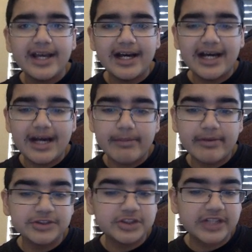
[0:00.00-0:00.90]

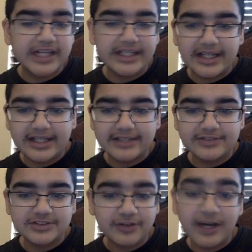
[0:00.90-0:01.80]
It was great. It
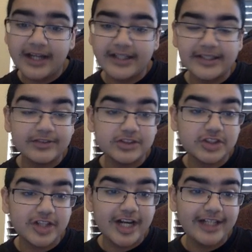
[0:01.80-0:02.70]
was fun. It was
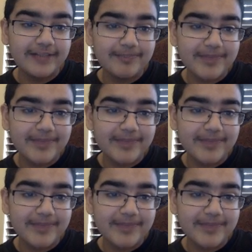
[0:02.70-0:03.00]
great.